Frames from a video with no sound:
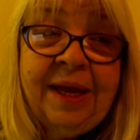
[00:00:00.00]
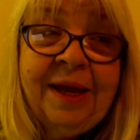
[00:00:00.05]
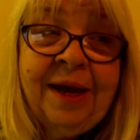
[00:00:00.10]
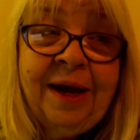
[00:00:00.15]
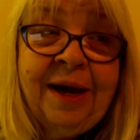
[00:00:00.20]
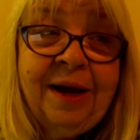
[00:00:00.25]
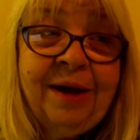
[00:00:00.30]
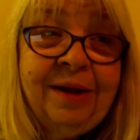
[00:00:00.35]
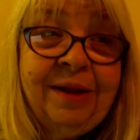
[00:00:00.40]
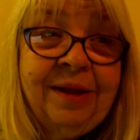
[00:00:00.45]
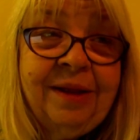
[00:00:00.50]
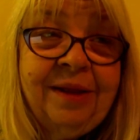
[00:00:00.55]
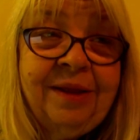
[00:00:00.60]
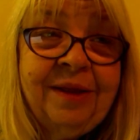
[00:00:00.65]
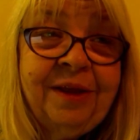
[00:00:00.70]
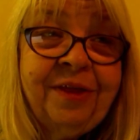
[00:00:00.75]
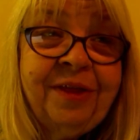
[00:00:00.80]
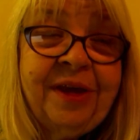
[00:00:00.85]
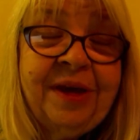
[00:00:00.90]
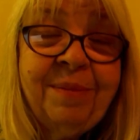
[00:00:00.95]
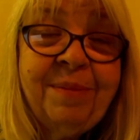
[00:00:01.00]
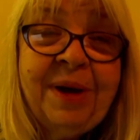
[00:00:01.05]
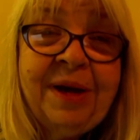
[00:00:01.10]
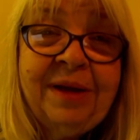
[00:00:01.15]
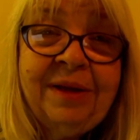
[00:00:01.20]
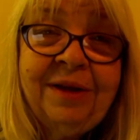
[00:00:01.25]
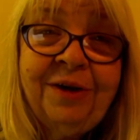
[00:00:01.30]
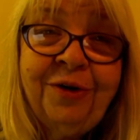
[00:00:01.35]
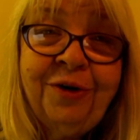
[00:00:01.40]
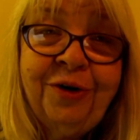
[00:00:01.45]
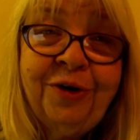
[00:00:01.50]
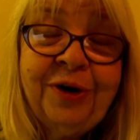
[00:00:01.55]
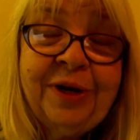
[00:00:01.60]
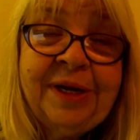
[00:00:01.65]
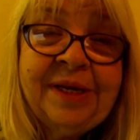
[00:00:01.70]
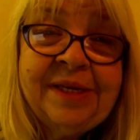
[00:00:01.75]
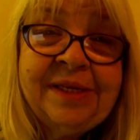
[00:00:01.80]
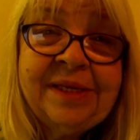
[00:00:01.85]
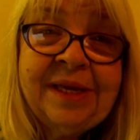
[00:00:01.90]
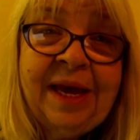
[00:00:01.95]
Uh, the thing about her
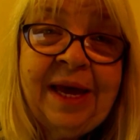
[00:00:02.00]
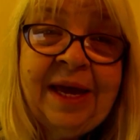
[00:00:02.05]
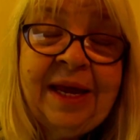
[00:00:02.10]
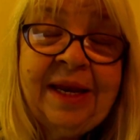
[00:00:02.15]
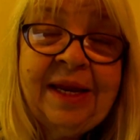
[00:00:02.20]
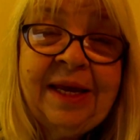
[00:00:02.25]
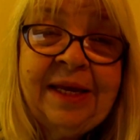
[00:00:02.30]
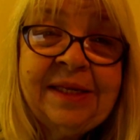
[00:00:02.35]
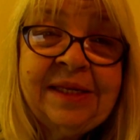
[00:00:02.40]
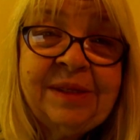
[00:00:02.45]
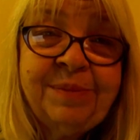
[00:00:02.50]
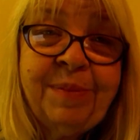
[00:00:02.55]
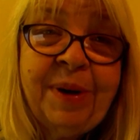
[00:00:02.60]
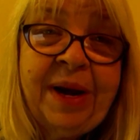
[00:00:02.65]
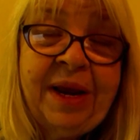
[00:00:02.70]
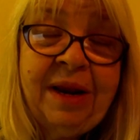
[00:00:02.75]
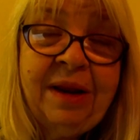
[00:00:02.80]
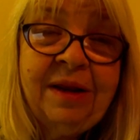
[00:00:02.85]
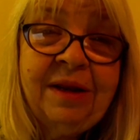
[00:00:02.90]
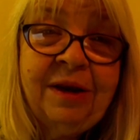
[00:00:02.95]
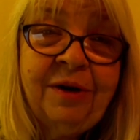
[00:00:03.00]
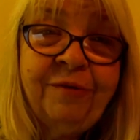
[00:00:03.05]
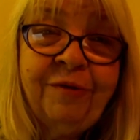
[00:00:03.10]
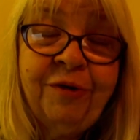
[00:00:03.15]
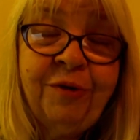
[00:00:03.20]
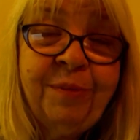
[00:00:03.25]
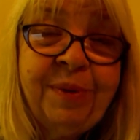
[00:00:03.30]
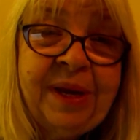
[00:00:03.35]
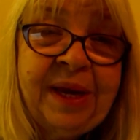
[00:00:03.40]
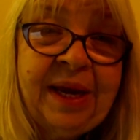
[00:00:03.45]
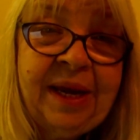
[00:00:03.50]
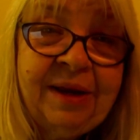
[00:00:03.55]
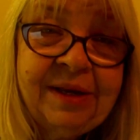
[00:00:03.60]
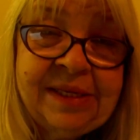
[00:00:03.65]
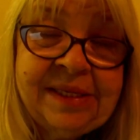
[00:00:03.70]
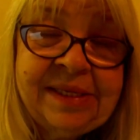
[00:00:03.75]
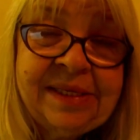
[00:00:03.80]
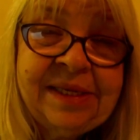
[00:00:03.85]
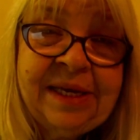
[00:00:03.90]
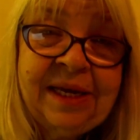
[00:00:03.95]
is that in spite of her being
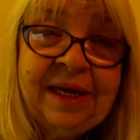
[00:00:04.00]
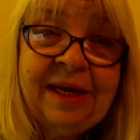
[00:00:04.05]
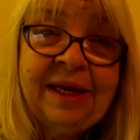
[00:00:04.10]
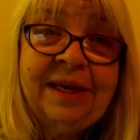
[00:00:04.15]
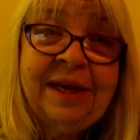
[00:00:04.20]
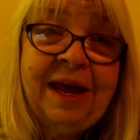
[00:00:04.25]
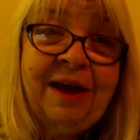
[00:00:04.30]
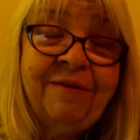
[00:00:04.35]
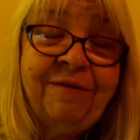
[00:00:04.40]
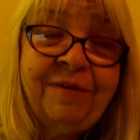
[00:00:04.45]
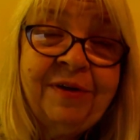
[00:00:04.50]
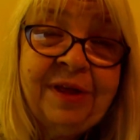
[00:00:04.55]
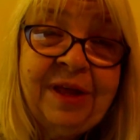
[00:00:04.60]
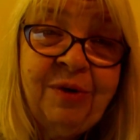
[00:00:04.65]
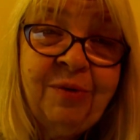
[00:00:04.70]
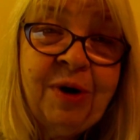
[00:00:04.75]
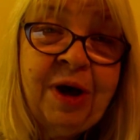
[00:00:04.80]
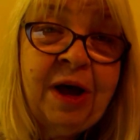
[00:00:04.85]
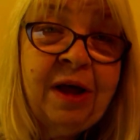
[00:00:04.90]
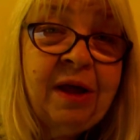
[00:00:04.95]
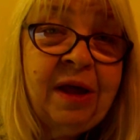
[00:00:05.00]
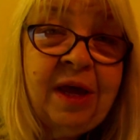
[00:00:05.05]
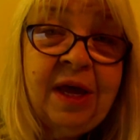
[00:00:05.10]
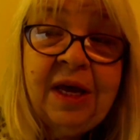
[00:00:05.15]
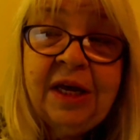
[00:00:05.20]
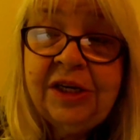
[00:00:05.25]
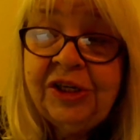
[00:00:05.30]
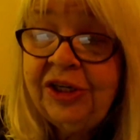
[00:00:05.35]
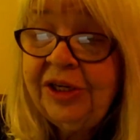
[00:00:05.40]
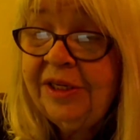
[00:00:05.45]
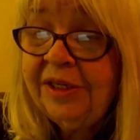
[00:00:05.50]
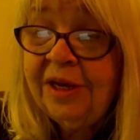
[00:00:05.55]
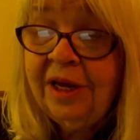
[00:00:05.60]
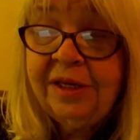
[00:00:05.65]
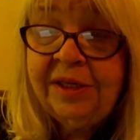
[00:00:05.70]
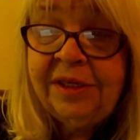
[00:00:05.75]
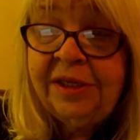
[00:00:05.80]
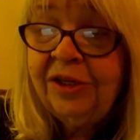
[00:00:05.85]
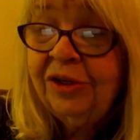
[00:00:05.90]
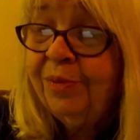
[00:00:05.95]
sick and not feeling well, she's
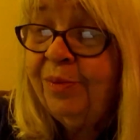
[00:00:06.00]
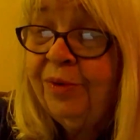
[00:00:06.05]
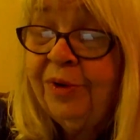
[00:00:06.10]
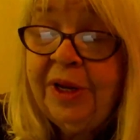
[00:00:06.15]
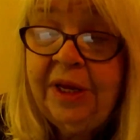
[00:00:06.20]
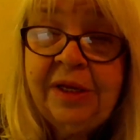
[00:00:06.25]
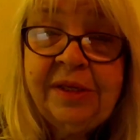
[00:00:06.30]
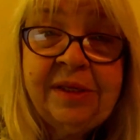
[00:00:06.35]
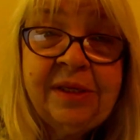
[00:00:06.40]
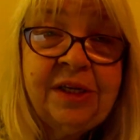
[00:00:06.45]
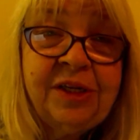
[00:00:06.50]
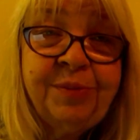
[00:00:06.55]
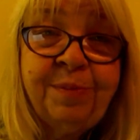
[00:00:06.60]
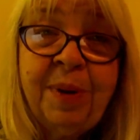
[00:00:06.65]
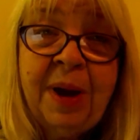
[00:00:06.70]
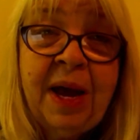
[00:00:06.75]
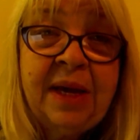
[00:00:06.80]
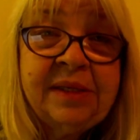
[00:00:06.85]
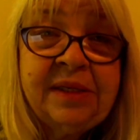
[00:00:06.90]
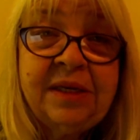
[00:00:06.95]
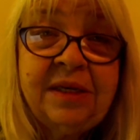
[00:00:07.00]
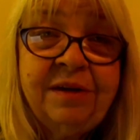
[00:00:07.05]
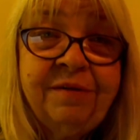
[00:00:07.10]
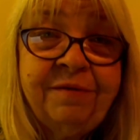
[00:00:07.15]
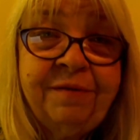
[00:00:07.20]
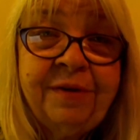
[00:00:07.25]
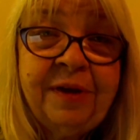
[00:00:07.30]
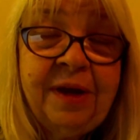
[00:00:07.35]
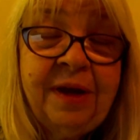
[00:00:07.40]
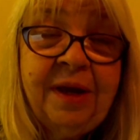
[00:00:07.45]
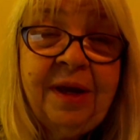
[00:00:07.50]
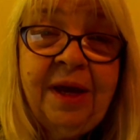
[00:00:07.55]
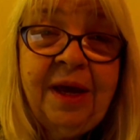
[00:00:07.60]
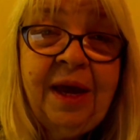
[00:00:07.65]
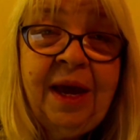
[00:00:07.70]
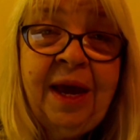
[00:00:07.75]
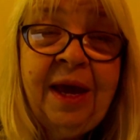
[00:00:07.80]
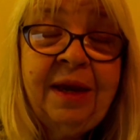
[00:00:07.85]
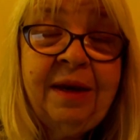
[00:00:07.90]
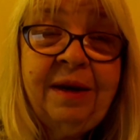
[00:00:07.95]
still putting such positive
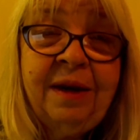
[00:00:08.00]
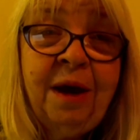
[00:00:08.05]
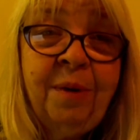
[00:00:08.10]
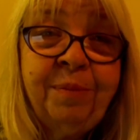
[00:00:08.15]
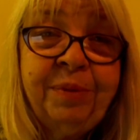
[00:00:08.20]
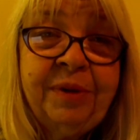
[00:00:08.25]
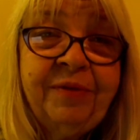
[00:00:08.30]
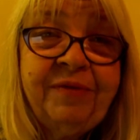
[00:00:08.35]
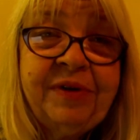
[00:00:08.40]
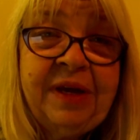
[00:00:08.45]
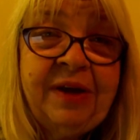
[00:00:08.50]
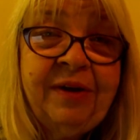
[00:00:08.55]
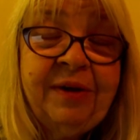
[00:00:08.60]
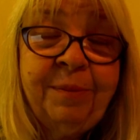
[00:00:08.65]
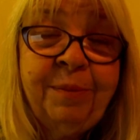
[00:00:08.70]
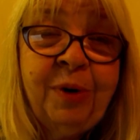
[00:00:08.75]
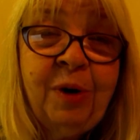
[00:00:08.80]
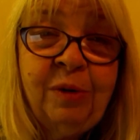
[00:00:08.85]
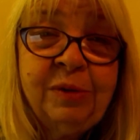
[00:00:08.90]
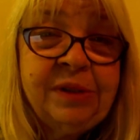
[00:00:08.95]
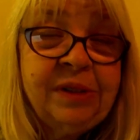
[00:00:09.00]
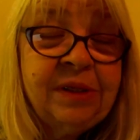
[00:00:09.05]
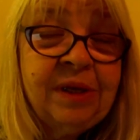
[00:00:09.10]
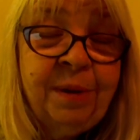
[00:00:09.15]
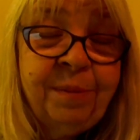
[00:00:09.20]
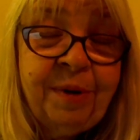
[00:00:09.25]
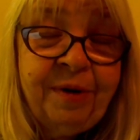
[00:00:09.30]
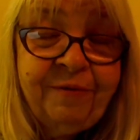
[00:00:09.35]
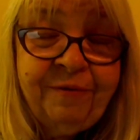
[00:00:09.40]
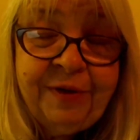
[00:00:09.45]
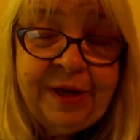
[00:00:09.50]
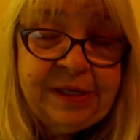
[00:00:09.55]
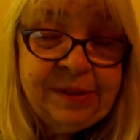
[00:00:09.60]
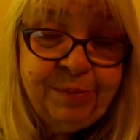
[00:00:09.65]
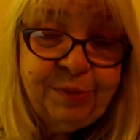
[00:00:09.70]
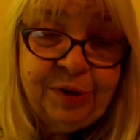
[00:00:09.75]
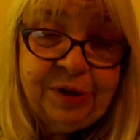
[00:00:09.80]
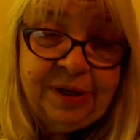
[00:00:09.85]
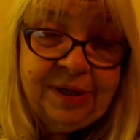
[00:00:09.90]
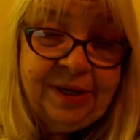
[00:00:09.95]
and uplifting posts up on
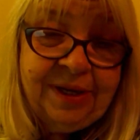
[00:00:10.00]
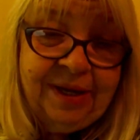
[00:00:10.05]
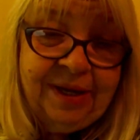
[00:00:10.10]
Facebook.